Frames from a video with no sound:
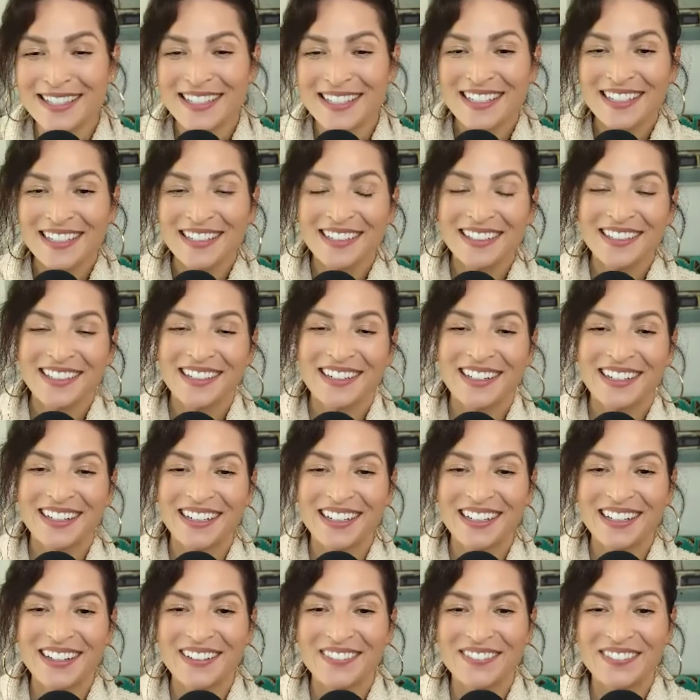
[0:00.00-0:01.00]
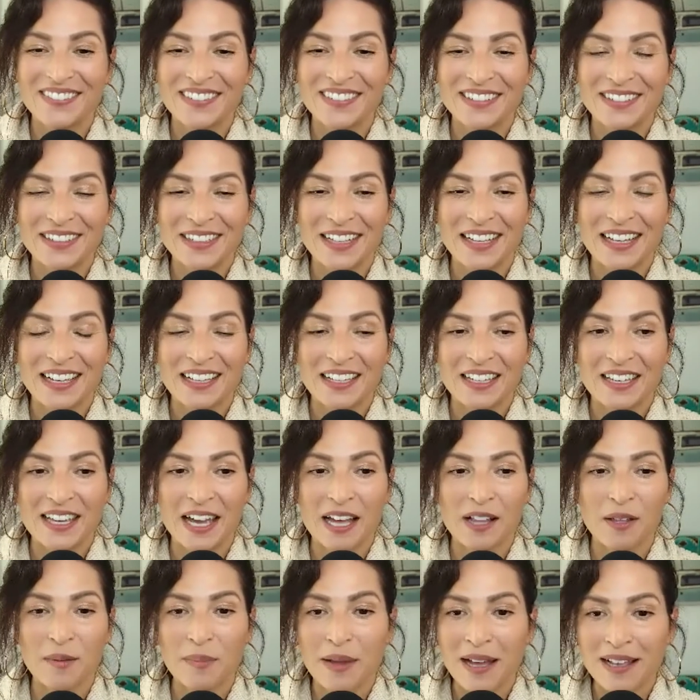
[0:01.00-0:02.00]
Mm-hmm. um,
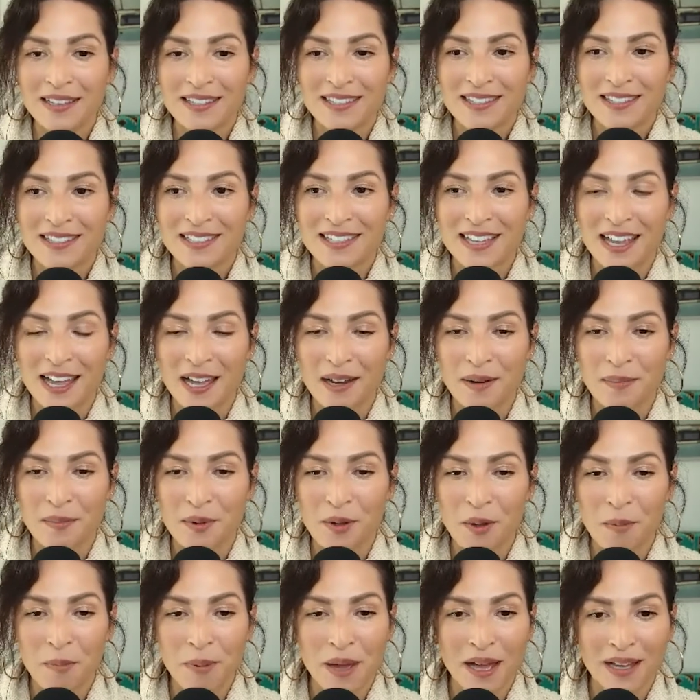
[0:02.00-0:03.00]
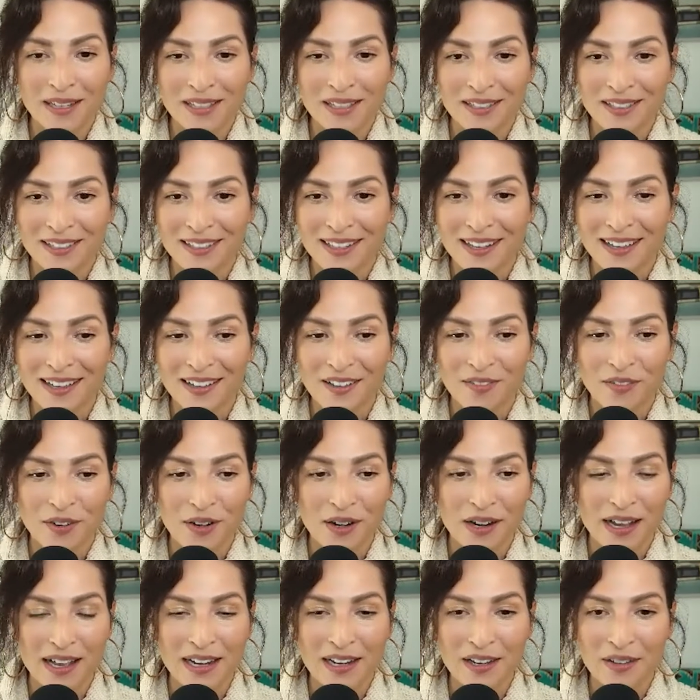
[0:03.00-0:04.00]
calabasas animal pet clinic
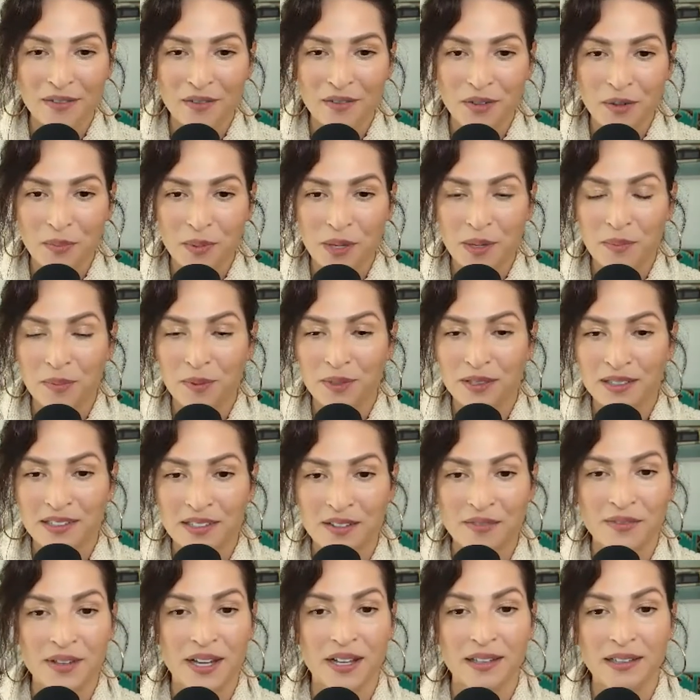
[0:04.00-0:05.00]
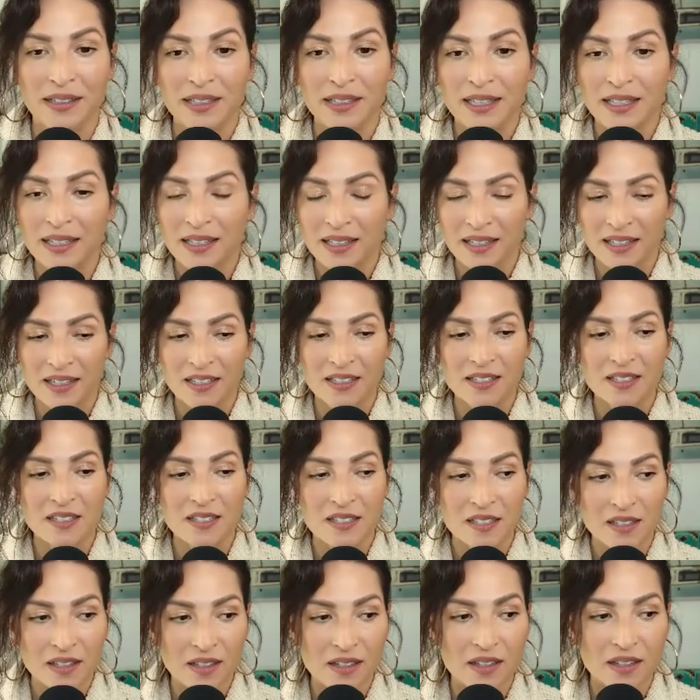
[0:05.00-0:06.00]
for any of you people in the valley
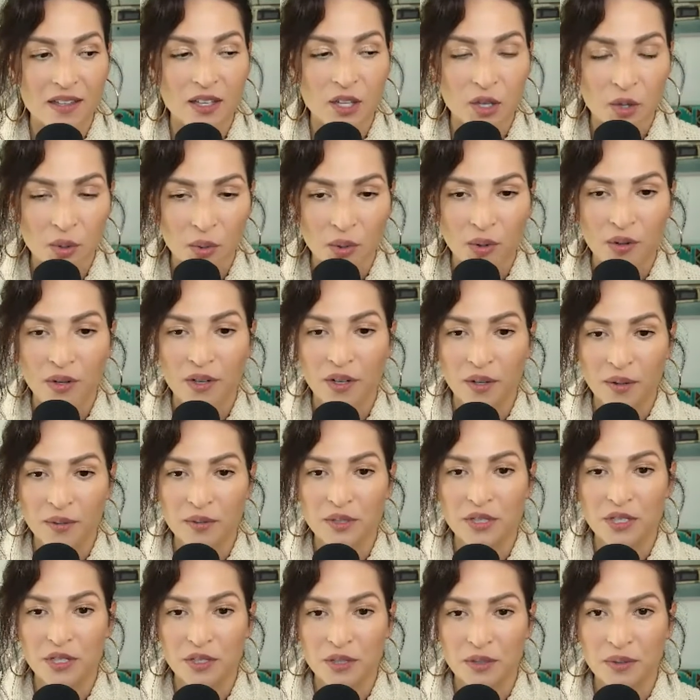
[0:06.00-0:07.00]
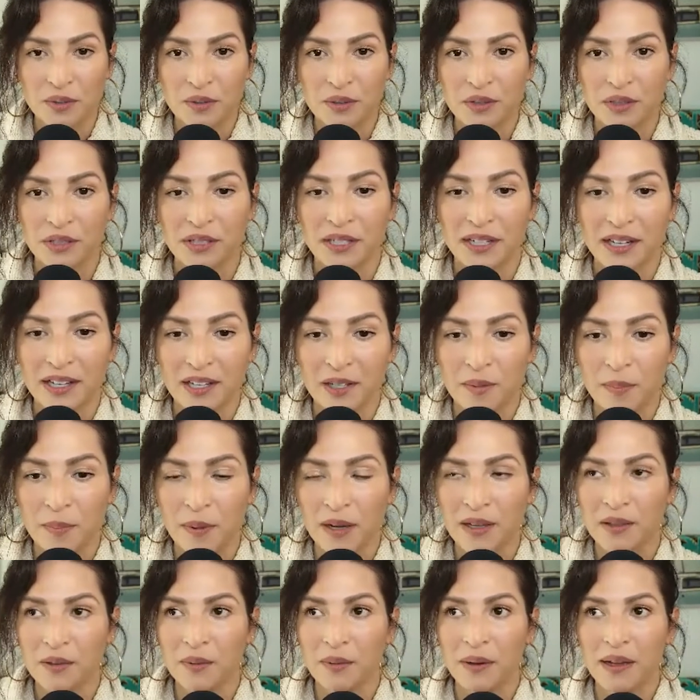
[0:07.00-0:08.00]
is your go-to clinic
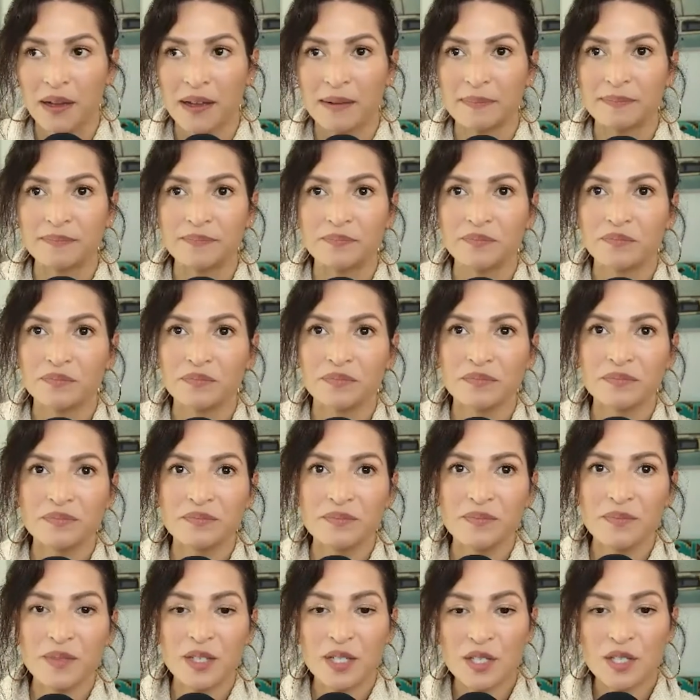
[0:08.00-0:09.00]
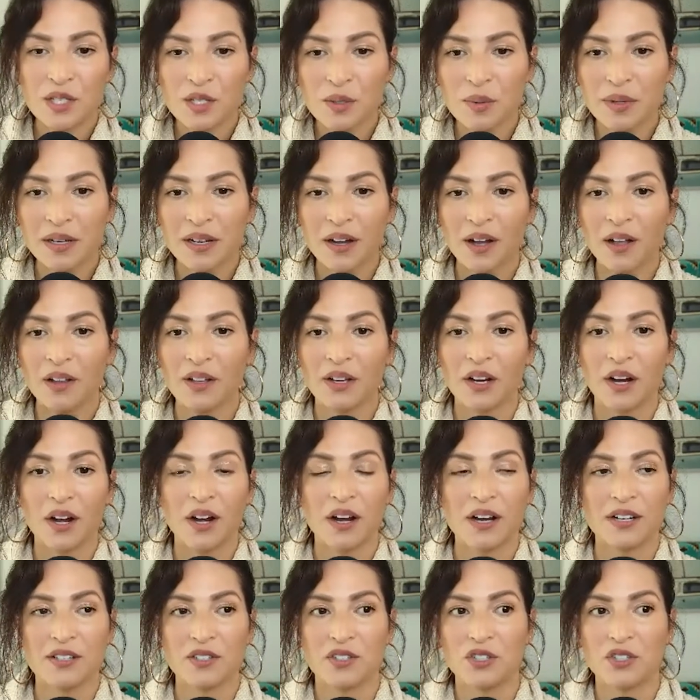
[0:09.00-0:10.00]
by the way so we call
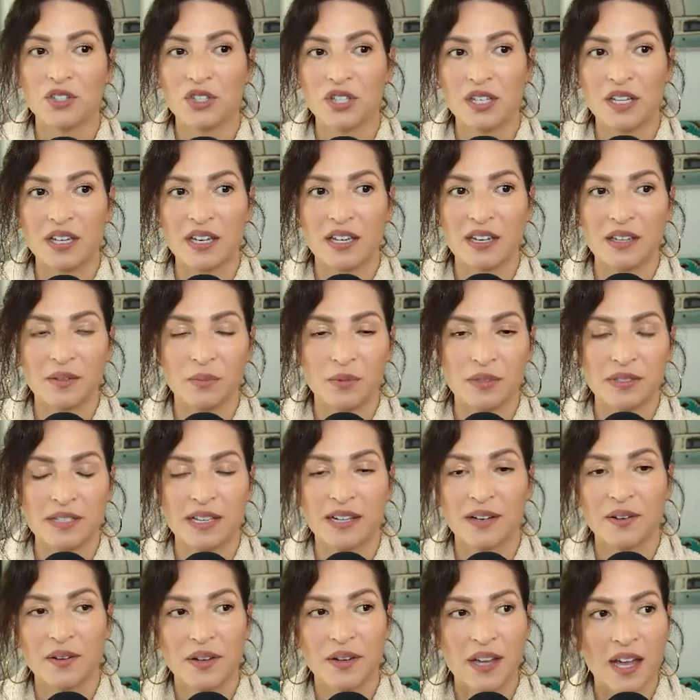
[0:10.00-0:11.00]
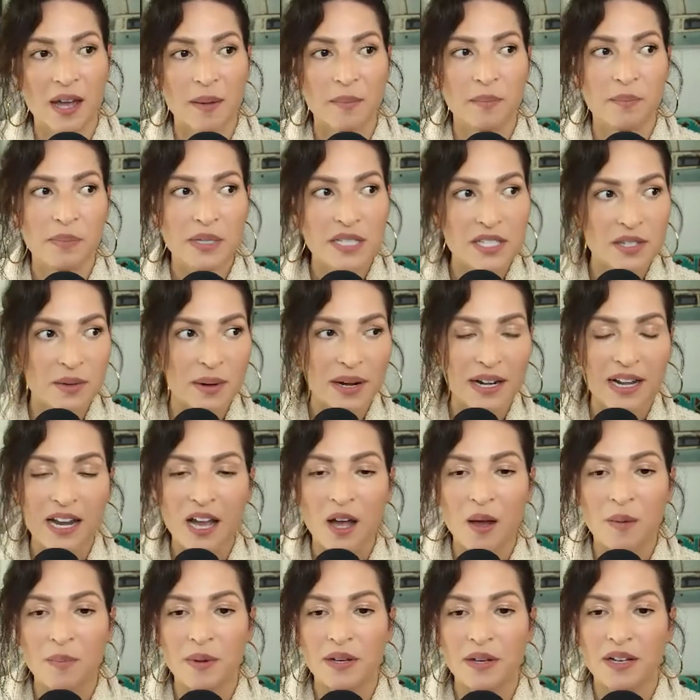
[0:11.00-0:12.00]
her and she was like, okay, I'm busy right
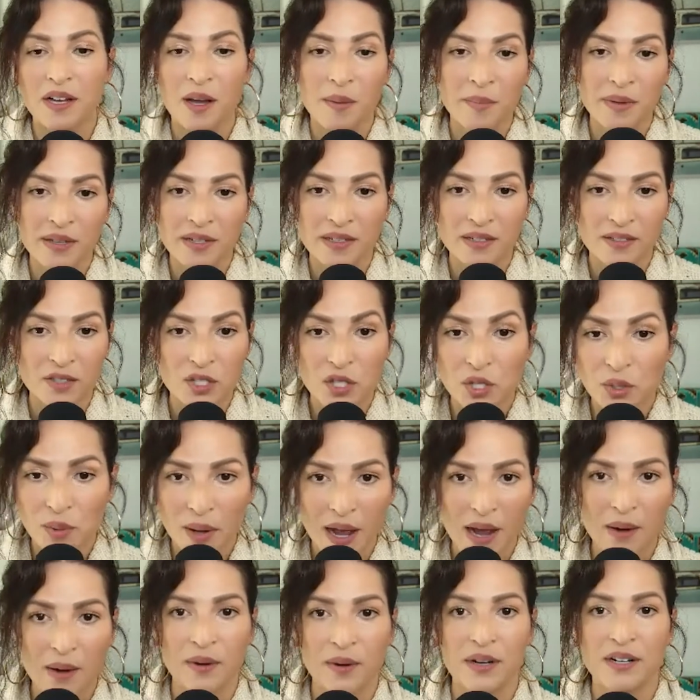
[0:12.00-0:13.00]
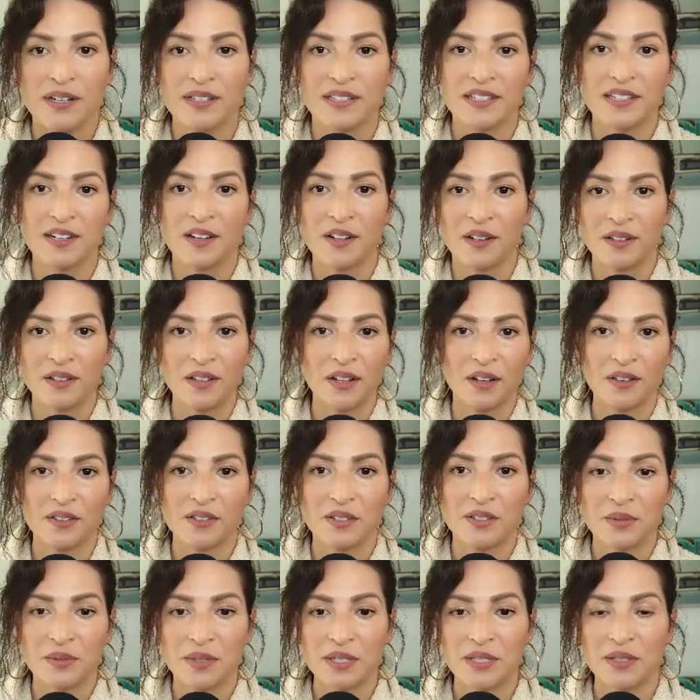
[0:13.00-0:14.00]
now, but come in two hours and I'll, I'll
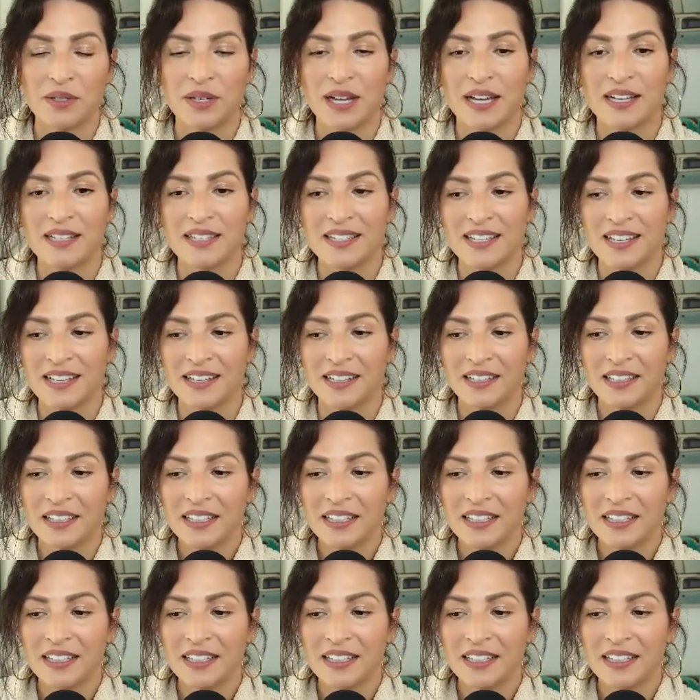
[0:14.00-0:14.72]
squeeze you guys in.